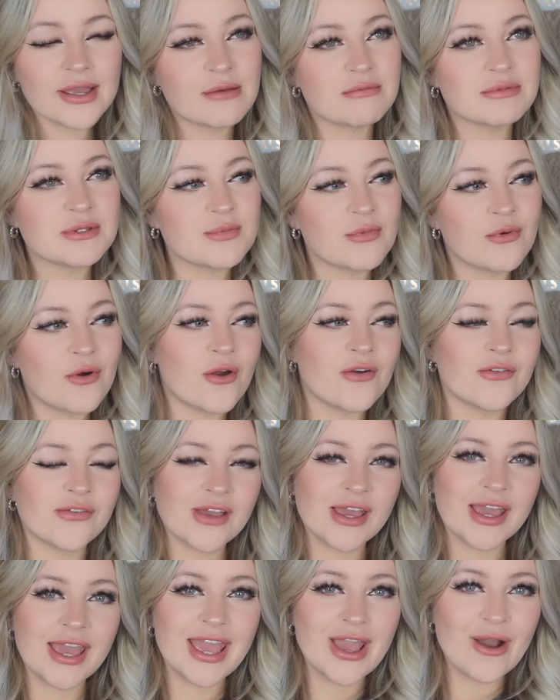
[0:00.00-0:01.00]
It was more of
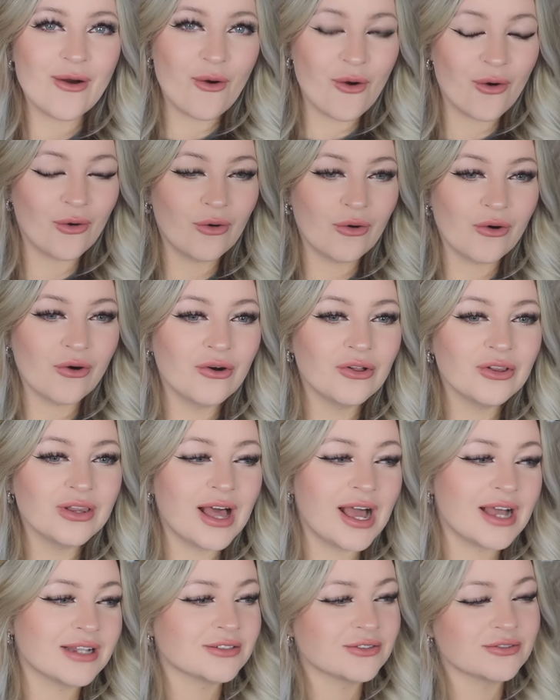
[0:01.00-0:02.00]
a haul
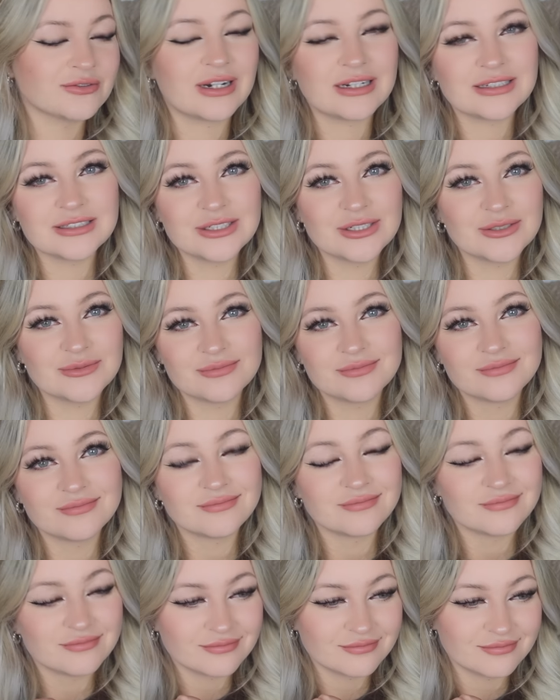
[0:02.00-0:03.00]
and random
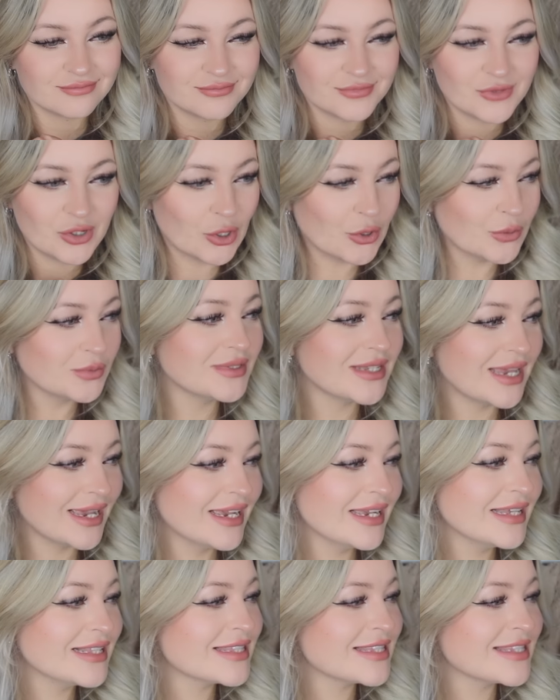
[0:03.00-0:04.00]

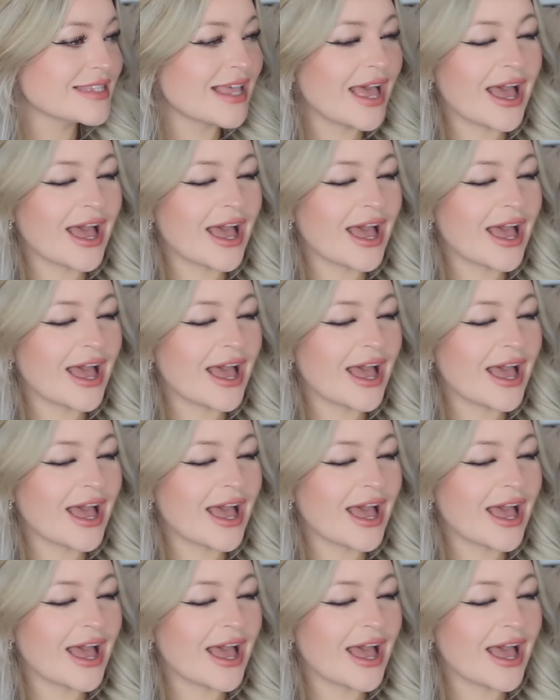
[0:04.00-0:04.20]
updates.